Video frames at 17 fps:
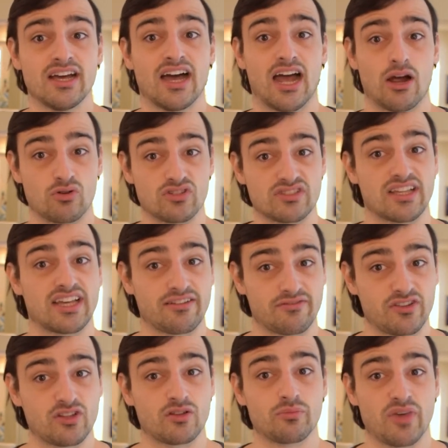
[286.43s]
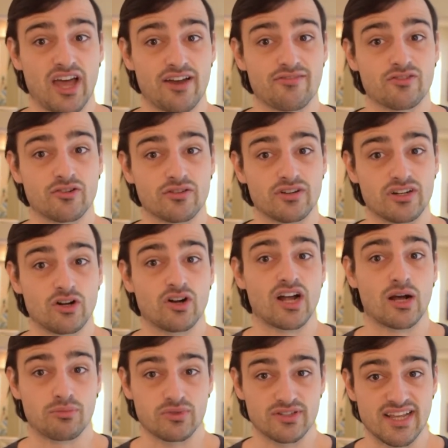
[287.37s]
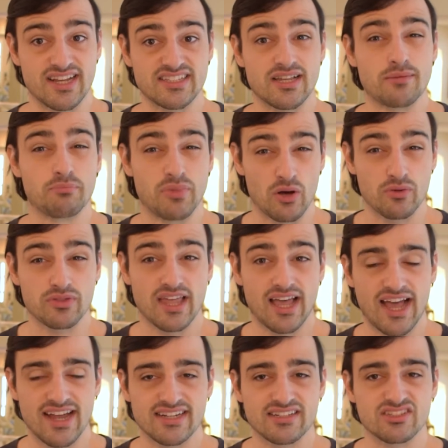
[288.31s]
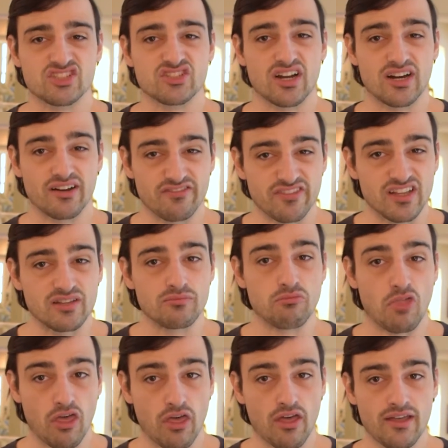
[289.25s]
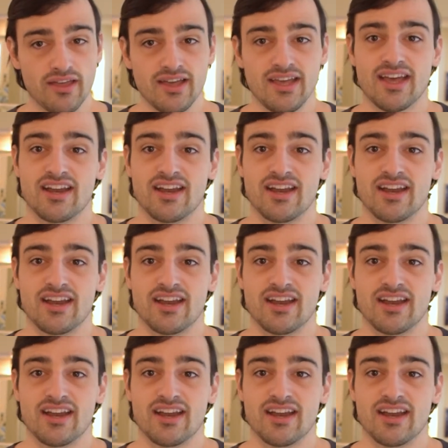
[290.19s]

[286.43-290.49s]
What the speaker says: I was like feeling bad for a couple of days about that, and just kind of feeling meh.